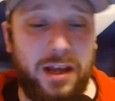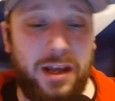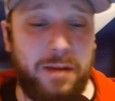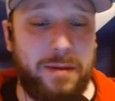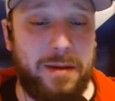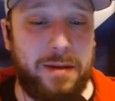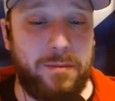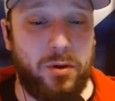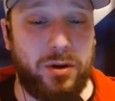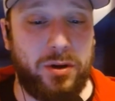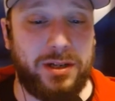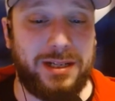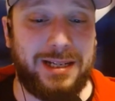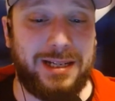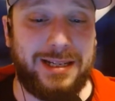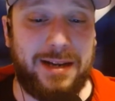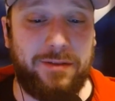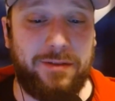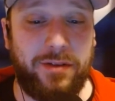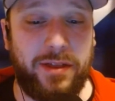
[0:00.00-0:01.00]
eBay Motors
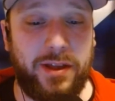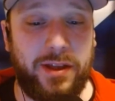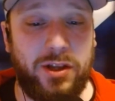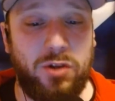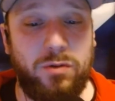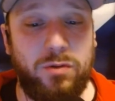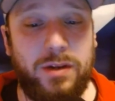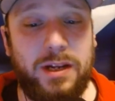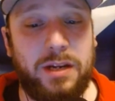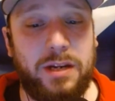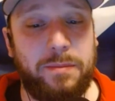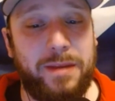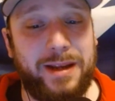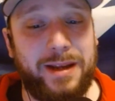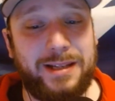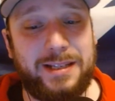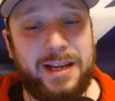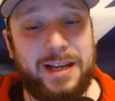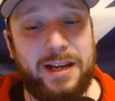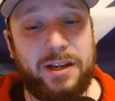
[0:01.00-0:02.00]
has everything you need to
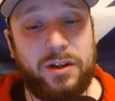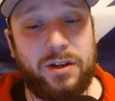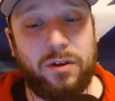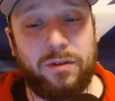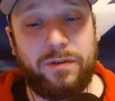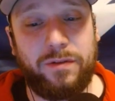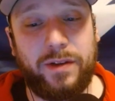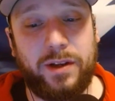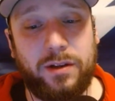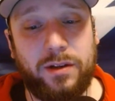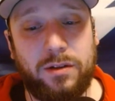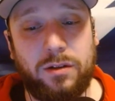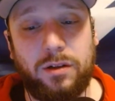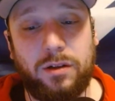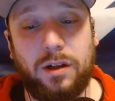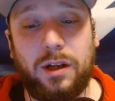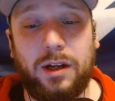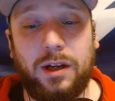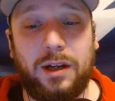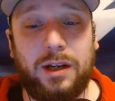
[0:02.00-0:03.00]
maintain your
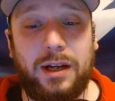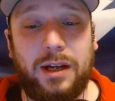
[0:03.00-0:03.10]
vehicle